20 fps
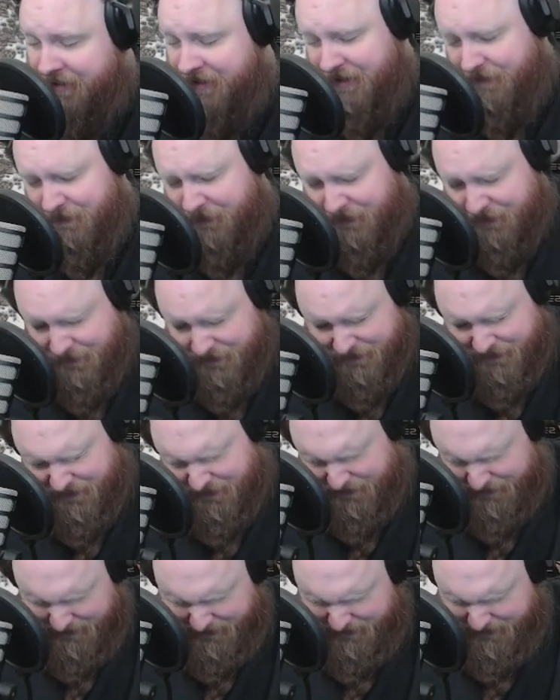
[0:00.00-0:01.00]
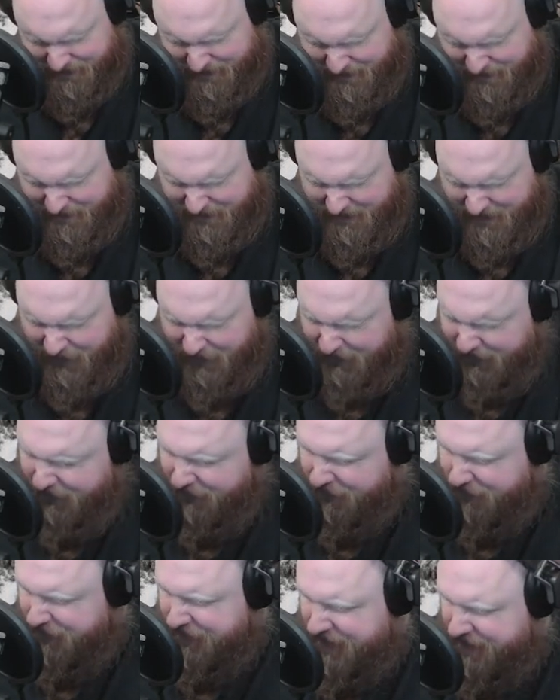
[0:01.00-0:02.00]
here. Are we going
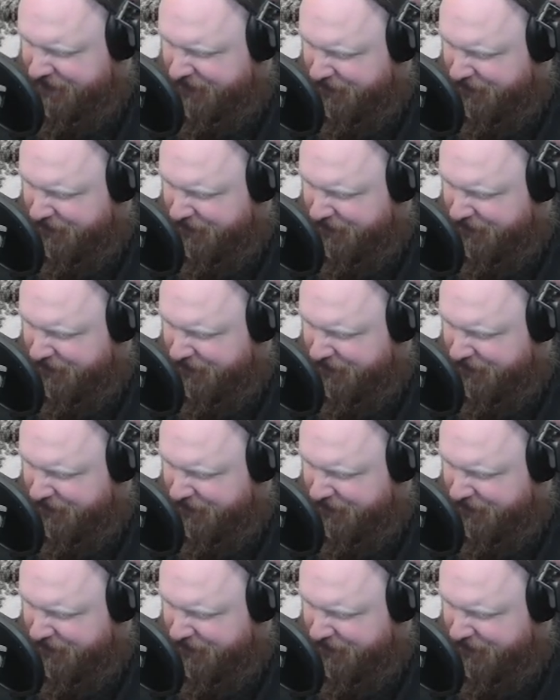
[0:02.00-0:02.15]
to do that?